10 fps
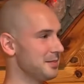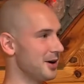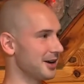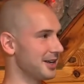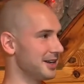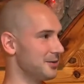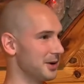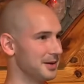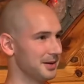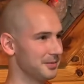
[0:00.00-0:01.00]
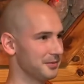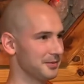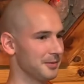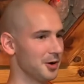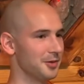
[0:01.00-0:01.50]
pocket, and went
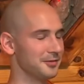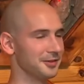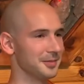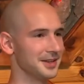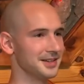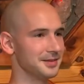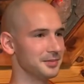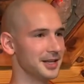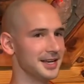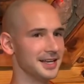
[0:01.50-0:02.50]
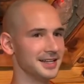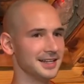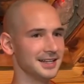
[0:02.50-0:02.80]
home from the play date.